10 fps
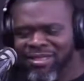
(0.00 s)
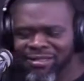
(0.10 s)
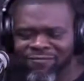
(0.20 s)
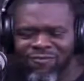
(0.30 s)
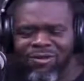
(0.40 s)

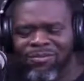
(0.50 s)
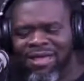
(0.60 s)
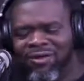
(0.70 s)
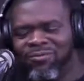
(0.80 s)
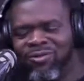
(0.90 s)
From the
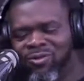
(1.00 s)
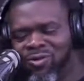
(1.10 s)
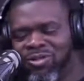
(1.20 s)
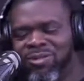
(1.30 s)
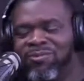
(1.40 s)
Powder
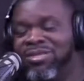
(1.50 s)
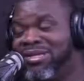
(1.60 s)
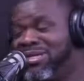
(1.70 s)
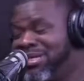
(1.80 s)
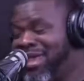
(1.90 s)
Blues, it went to
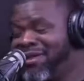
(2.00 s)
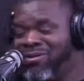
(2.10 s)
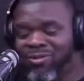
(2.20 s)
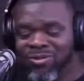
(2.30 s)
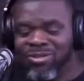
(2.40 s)
the
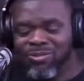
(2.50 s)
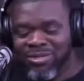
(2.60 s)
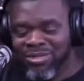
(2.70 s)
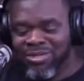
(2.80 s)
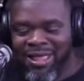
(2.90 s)
Shadows,
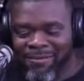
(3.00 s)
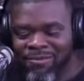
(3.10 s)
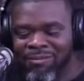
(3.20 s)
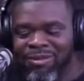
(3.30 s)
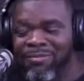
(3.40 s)
which is like
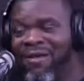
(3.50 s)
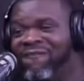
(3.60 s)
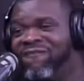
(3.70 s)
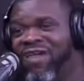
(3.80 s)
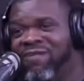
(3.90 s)
probably my
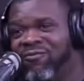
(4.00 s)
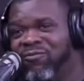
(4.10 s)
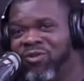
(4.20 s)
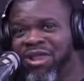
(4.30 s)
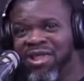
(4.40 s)
favorite
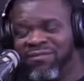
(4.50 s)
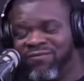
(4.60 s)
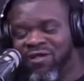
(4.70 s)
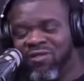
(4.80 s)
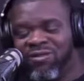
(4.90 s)
one out of
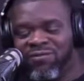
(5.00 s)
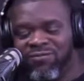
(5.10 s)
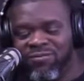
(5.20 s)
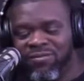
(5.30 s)
all of them.